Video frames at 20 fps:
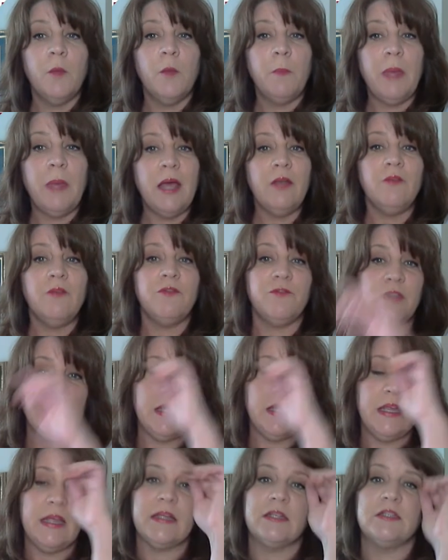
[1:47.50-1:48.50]
Pet
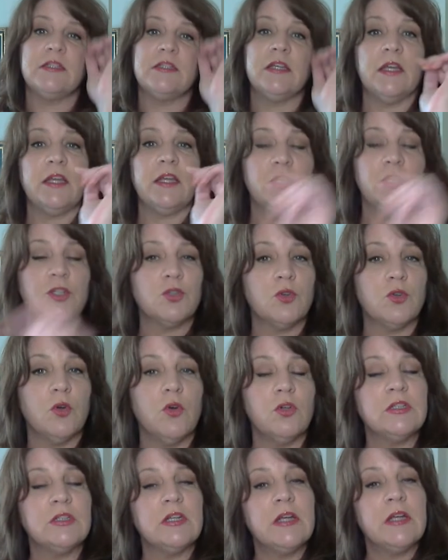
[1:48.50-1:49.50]
Flea and Tick
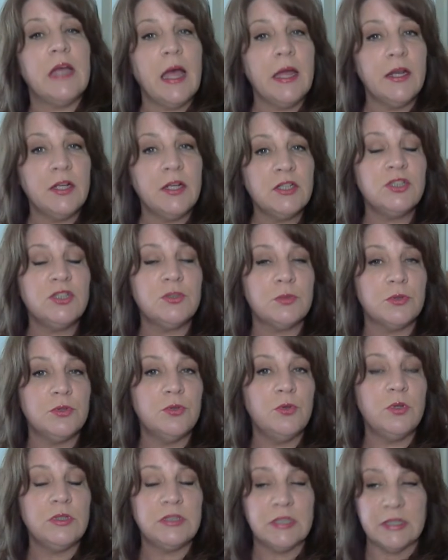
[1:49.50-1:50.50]
Control to guide us
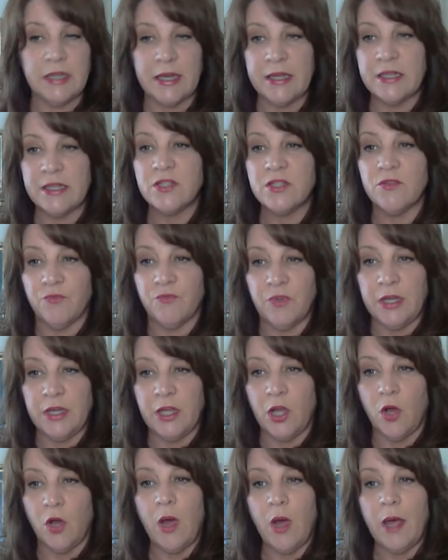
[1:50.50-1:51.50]
through today's
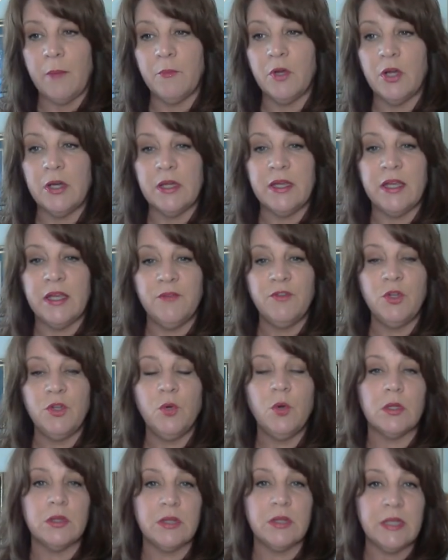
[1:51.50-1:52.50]
video. I'm going to give
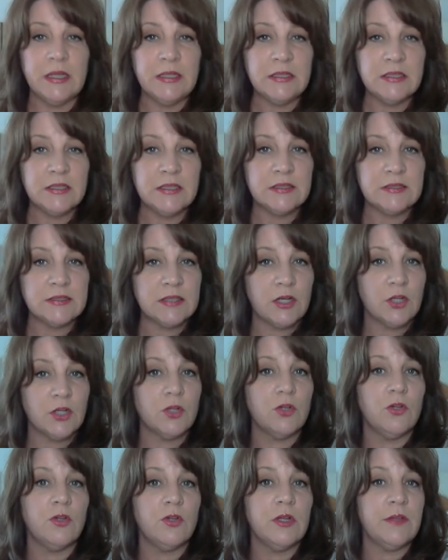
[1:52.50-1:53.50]
you a link to this
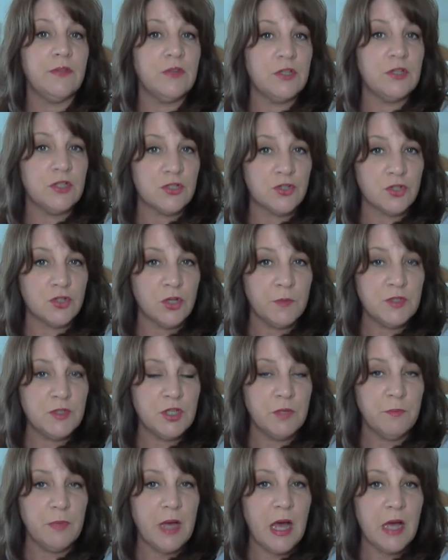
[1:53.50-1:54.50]
article in the
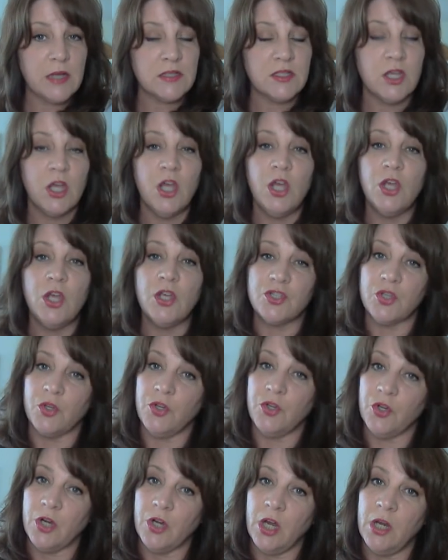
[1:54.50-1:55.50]
description box, so
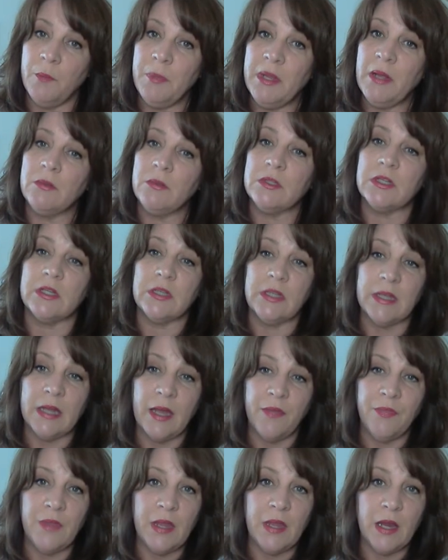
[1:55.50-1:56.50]
you're going to be able to
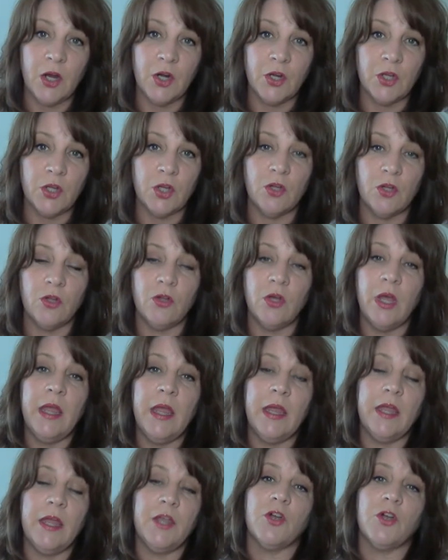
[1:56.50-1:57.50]
click on the article
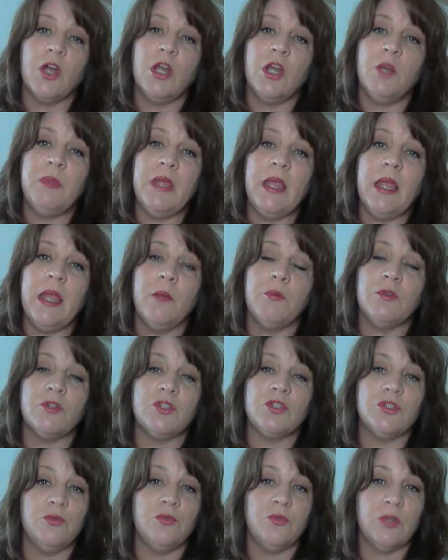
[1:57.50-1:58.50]
and you're going to be
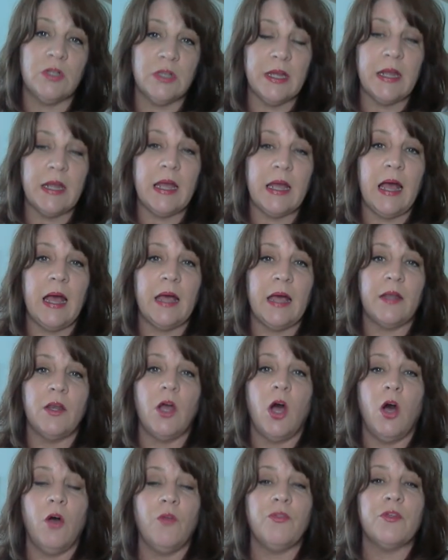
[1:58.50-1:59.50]
able to click on
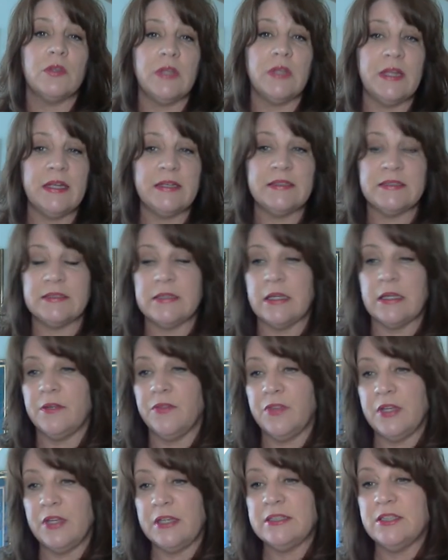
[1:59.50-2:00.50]
all the links
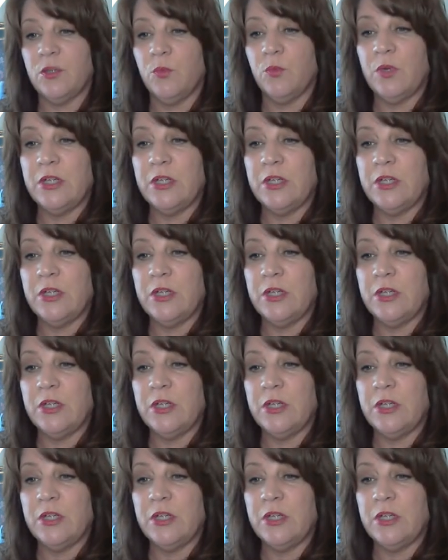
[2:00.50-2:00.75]
and things that we